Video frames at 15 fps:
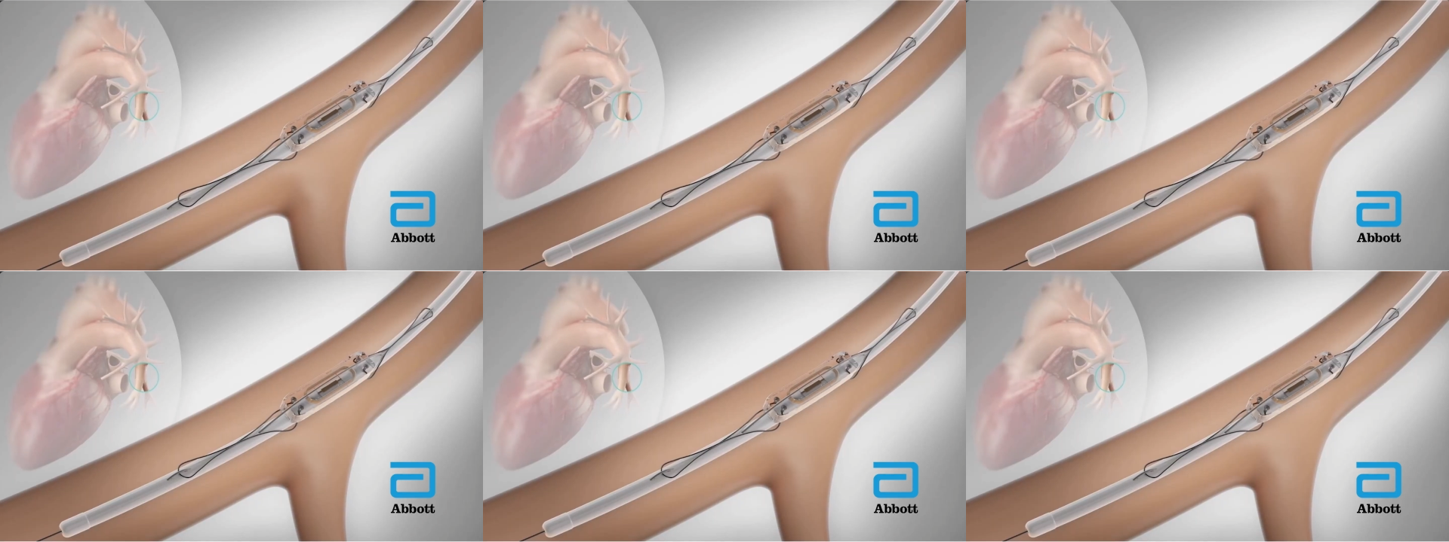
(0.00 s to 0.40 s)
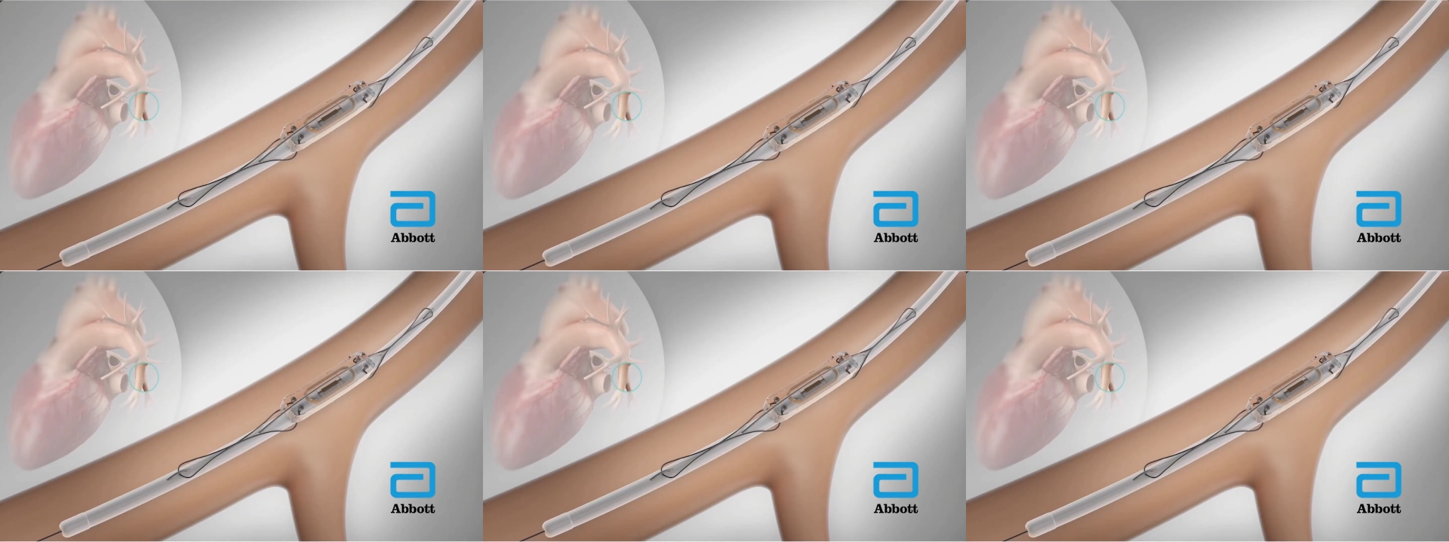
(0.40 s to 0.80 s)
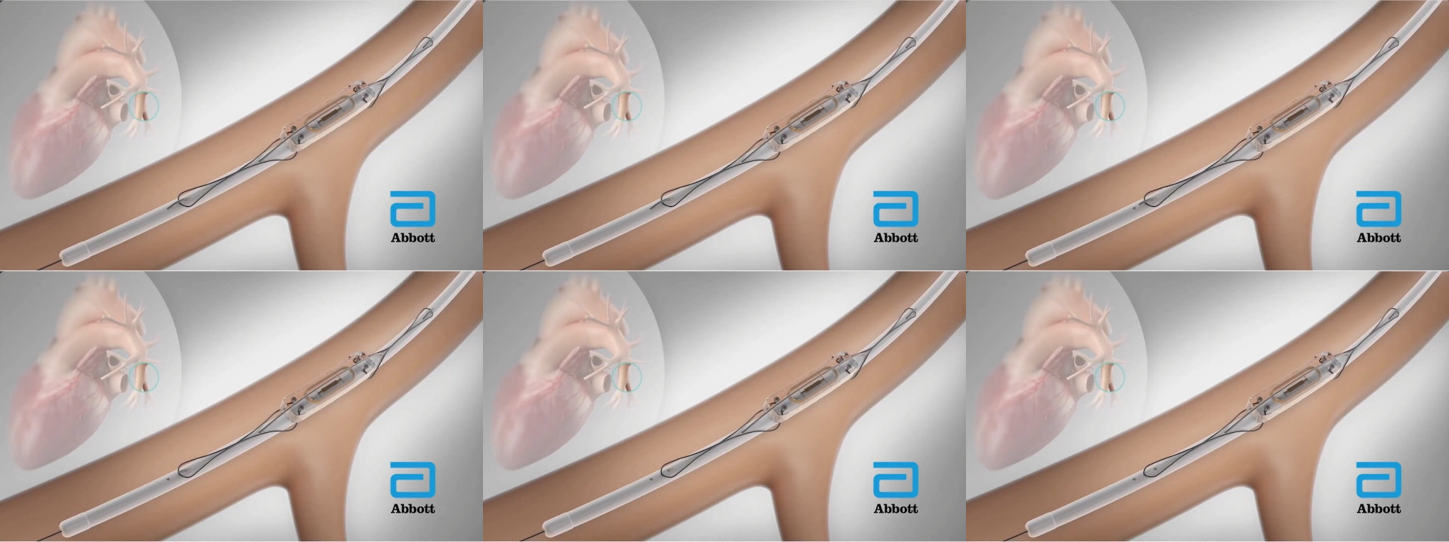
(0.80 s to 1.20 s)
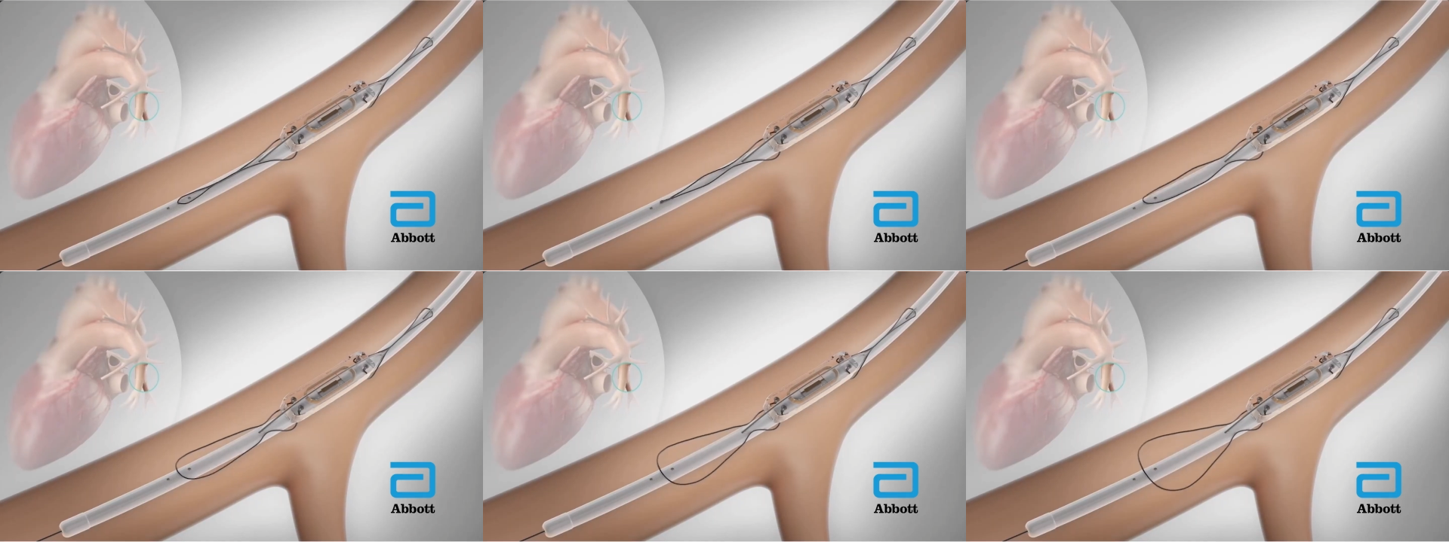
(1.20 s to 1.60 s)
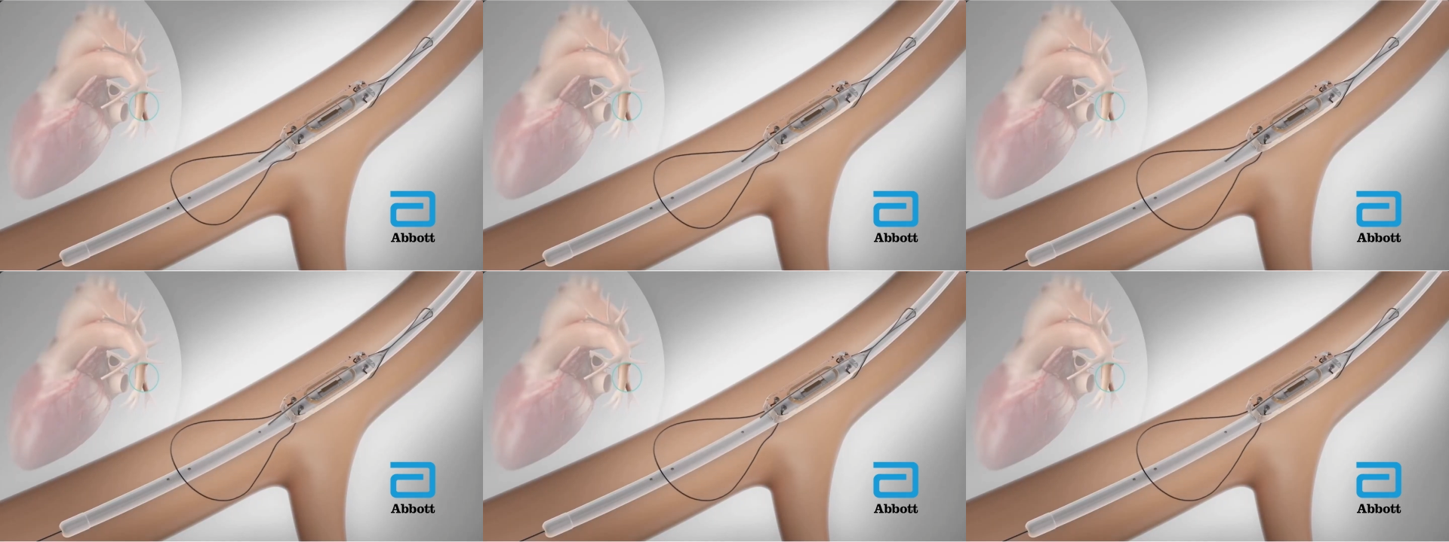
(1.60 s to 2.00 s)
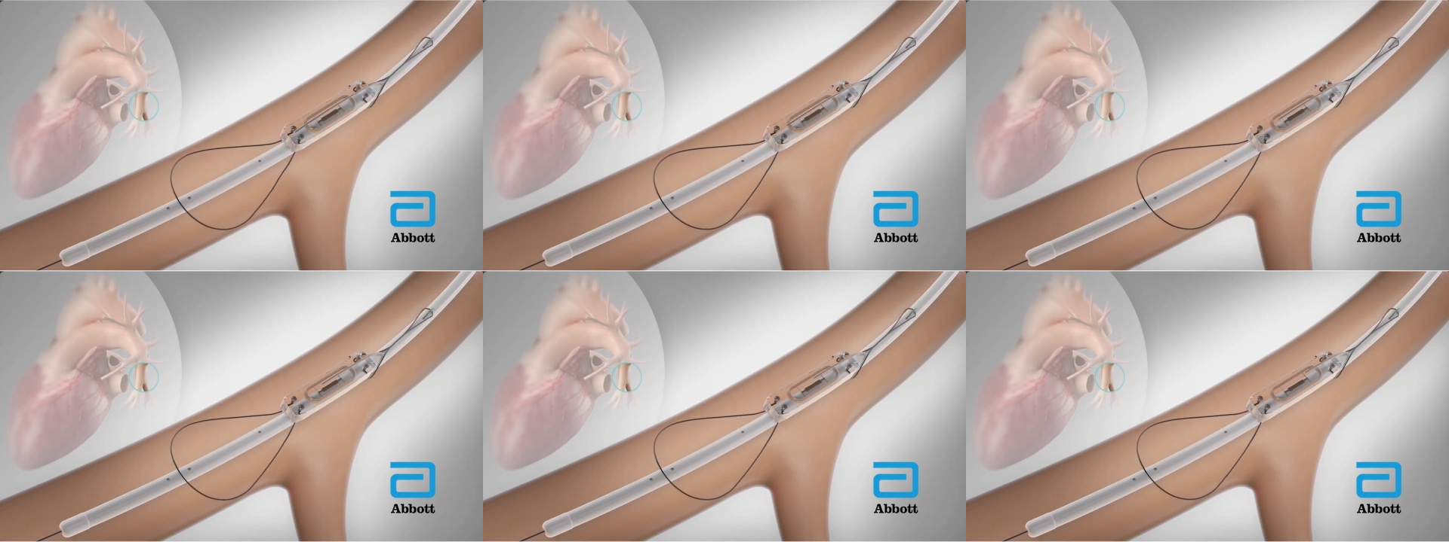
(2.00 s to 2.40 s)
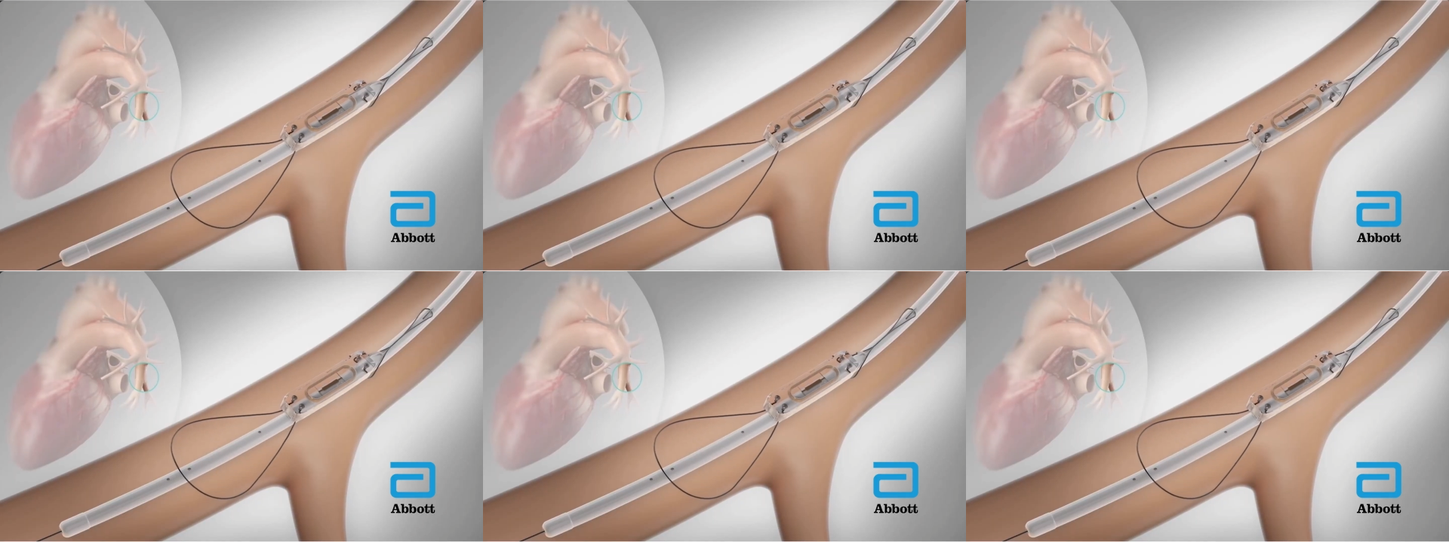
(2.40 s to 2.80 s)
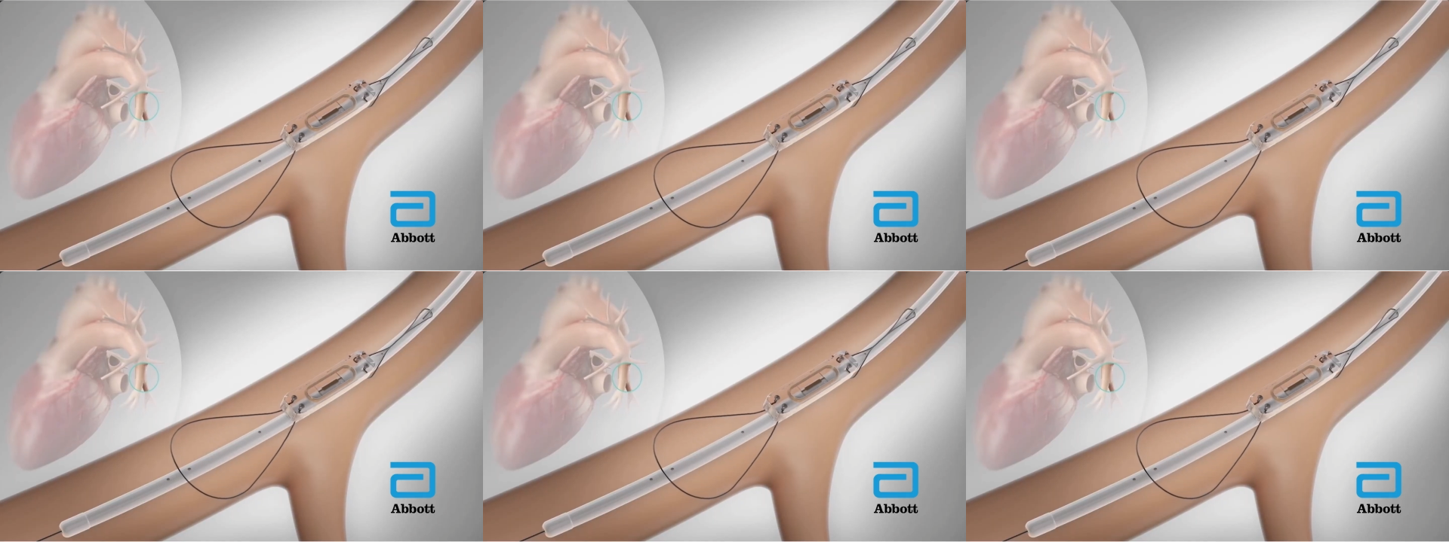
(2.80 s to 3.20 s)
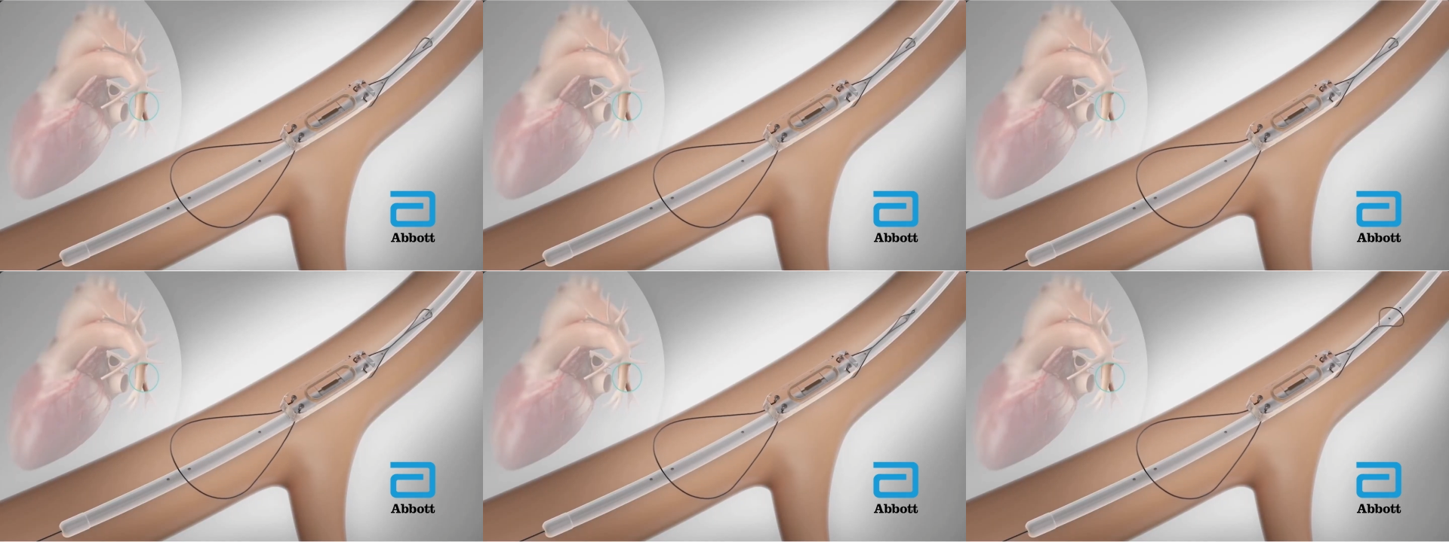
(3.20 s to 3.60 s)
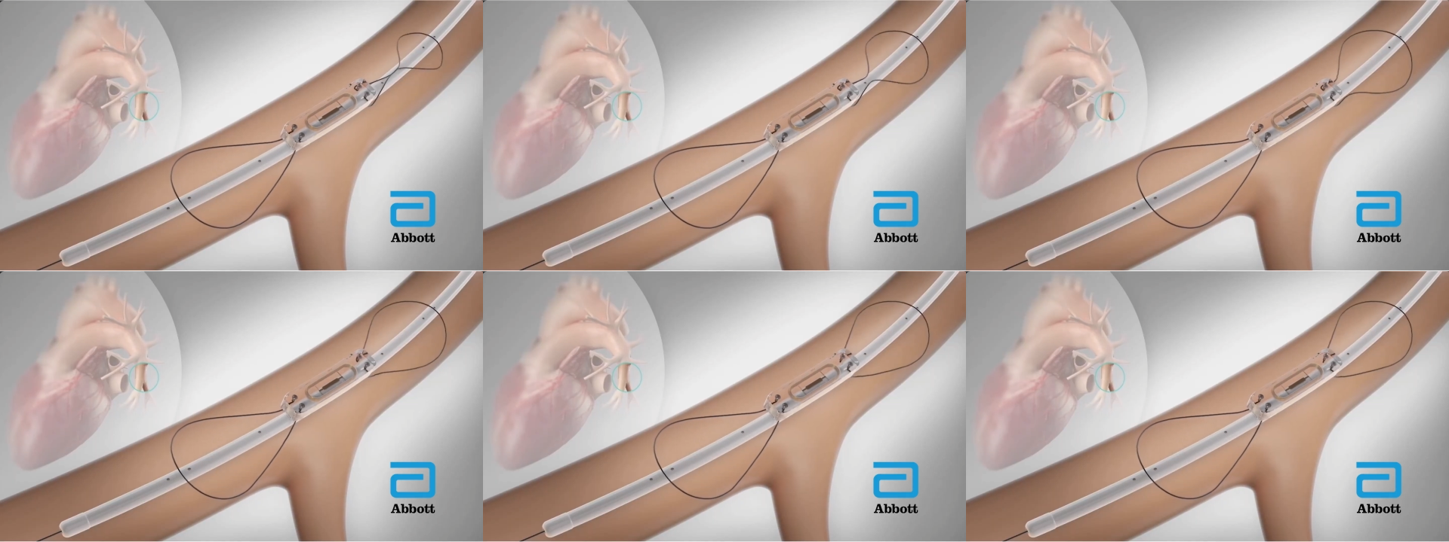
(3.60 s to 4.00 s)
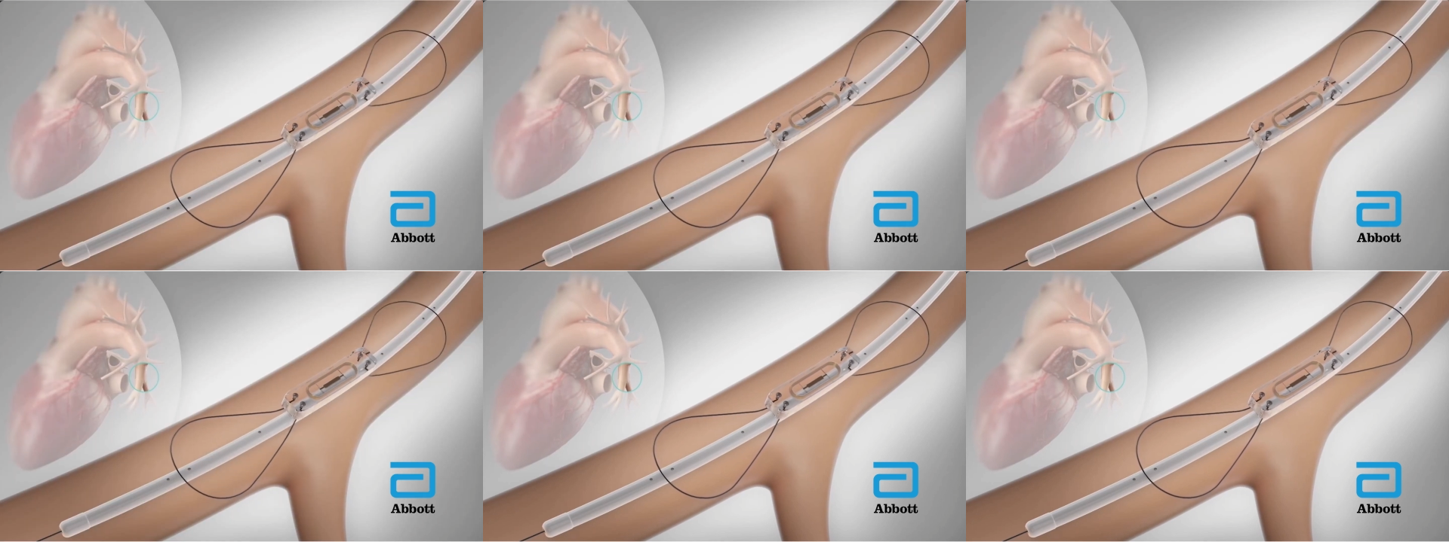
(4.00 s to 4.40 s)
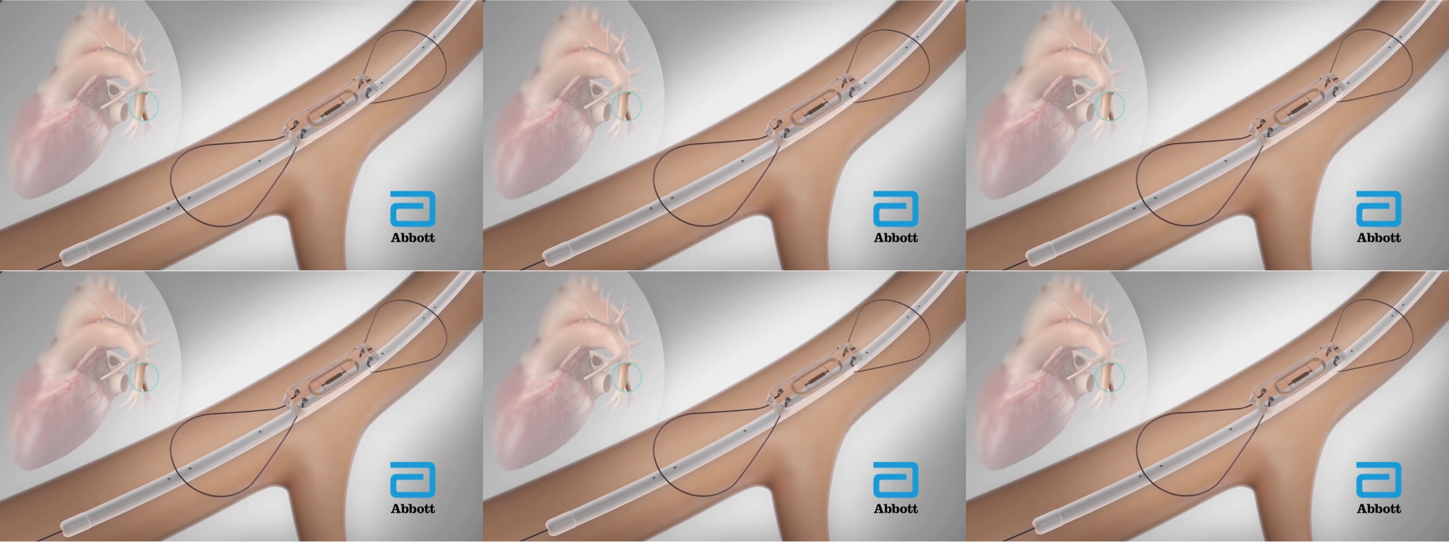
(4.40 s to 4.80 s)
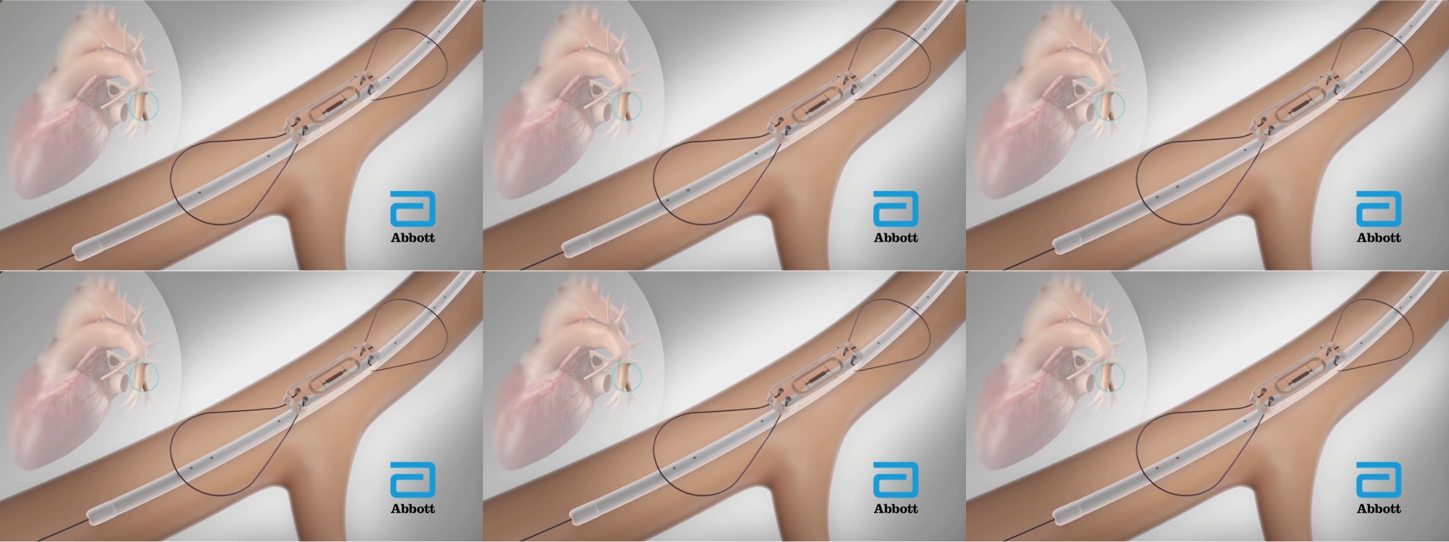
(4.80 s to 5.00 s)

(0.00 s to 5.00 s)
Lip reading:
[unreadable: no face in view]